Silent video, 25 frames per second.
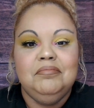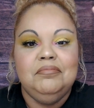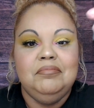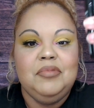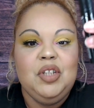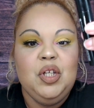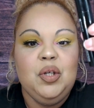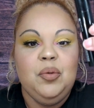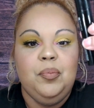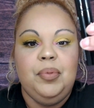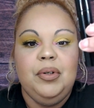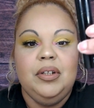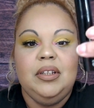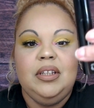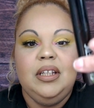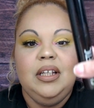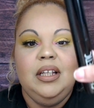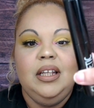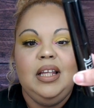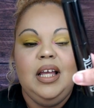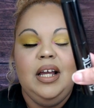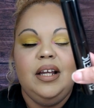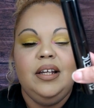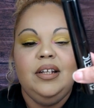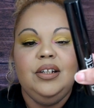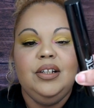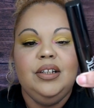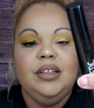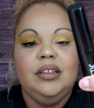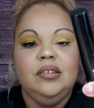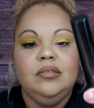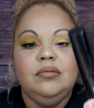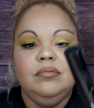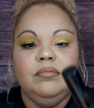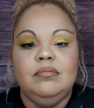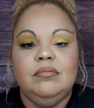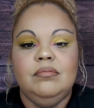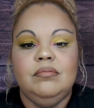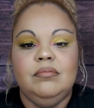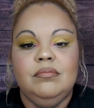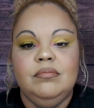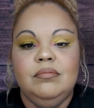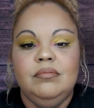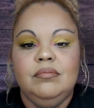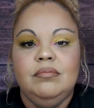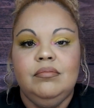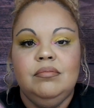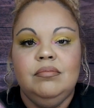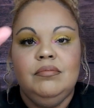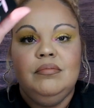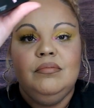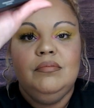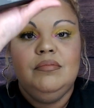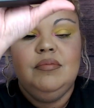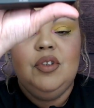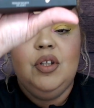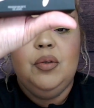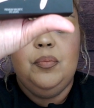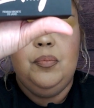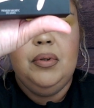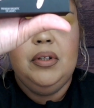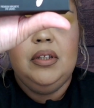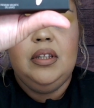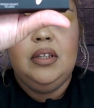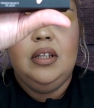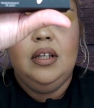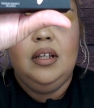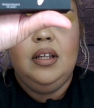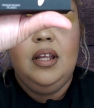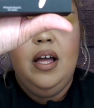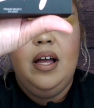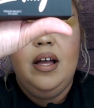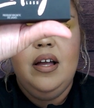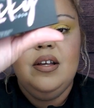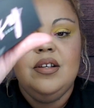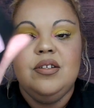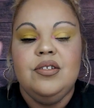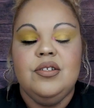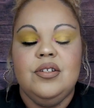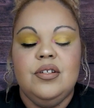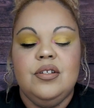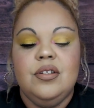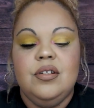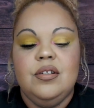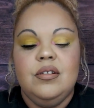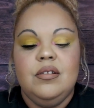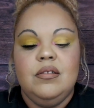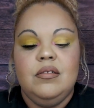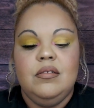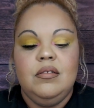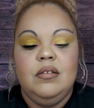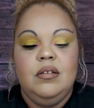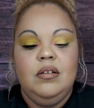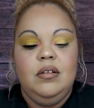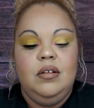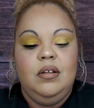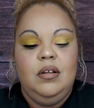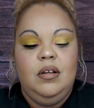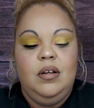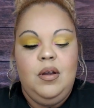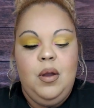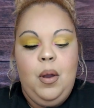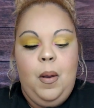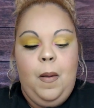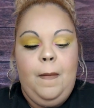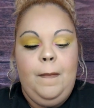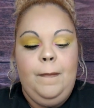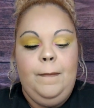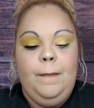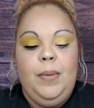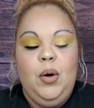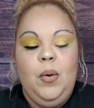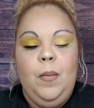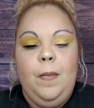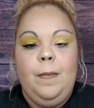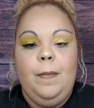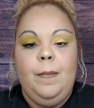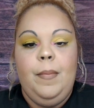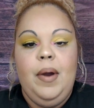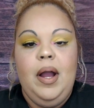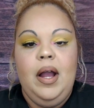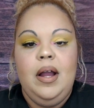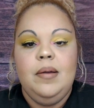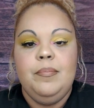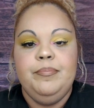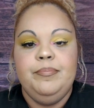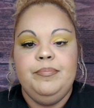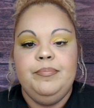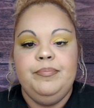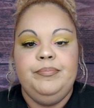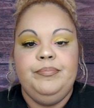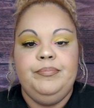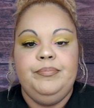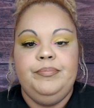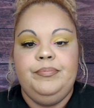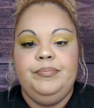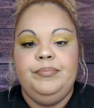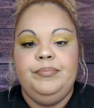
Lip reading: You put the liner, you put the lash, boom, bam.